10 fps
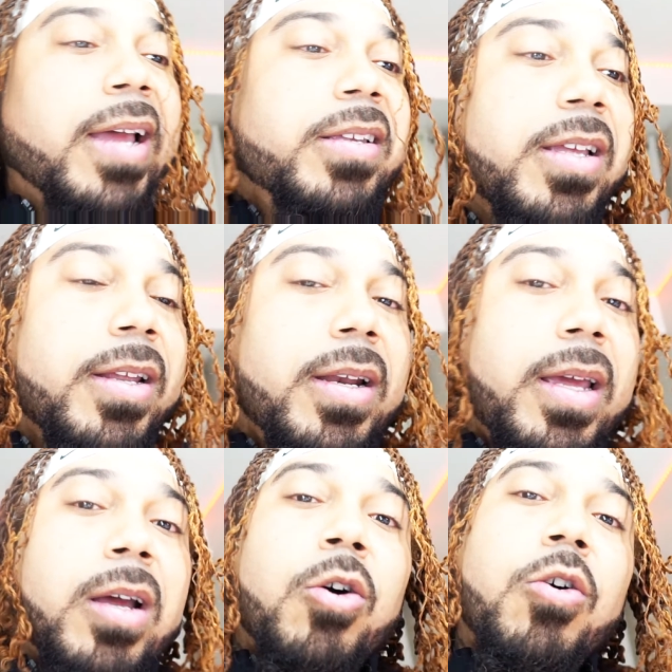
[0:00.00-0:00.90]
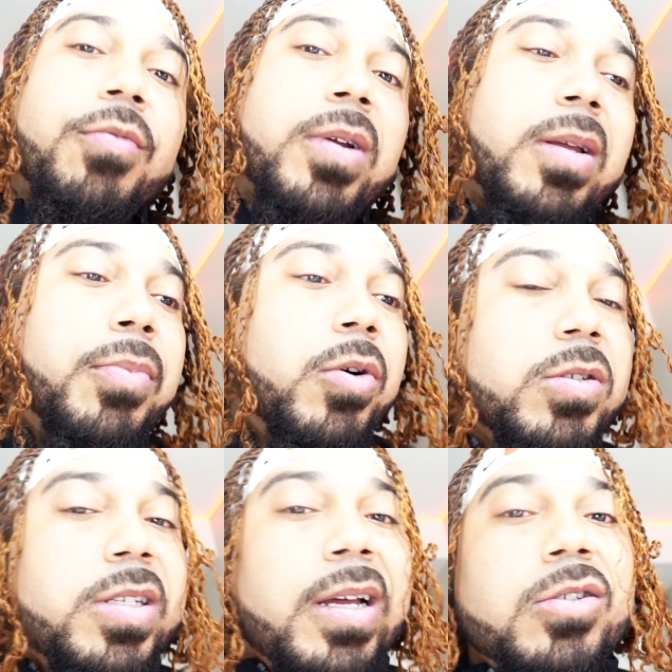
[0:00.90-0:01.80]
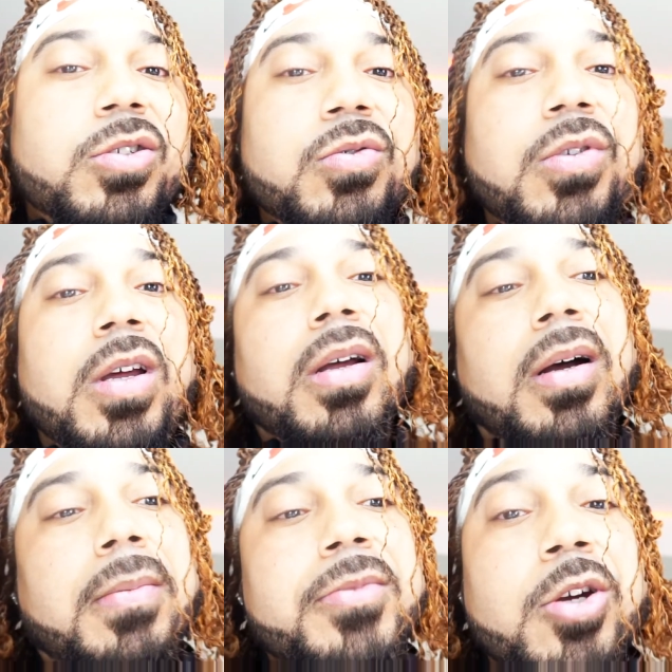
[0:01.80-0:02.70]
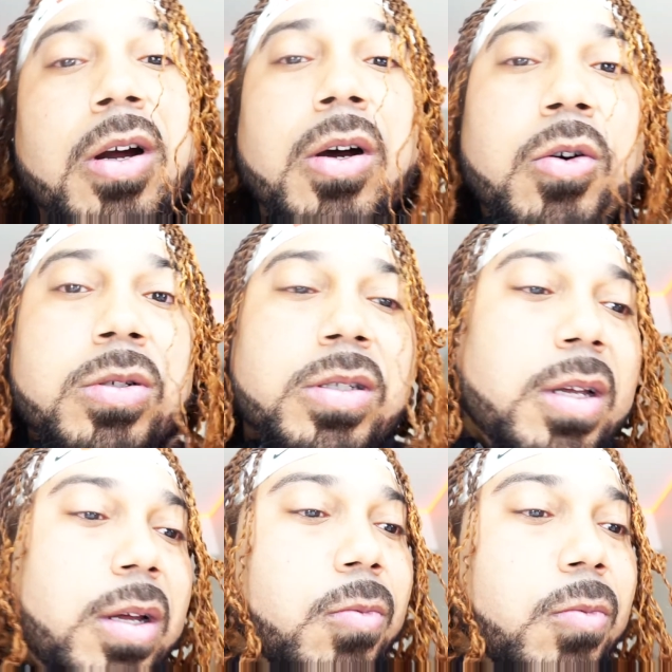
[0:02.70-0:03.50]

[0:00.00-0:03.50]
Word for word: At the end of the day, all all really boils down to um, your goals,